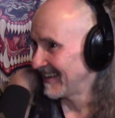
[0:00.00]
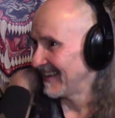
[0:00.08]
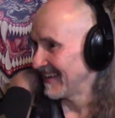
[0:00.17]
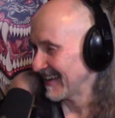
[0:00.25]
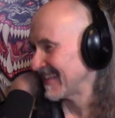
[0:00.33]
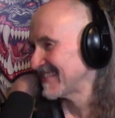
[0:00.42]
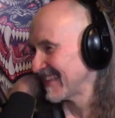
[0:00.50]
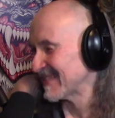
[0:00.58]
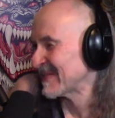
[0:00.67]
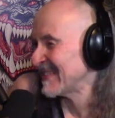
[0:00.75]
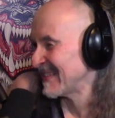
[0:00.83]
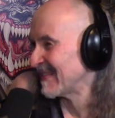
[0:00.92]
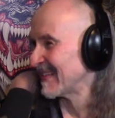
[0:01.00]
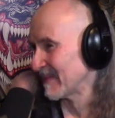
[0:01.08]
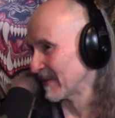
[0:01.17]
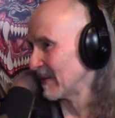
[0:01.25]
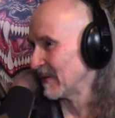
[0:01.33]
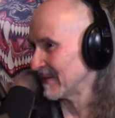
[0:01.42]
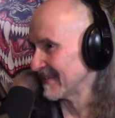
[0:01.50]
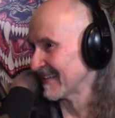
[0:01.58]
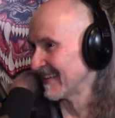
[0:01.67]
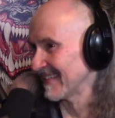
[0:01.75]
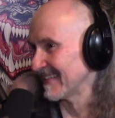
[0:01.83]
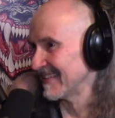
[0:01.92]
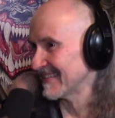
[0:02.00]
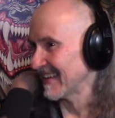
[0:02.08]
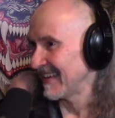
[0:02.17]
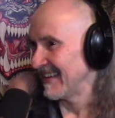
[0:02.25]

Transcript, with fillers: I guess that's really where I'm going with all this.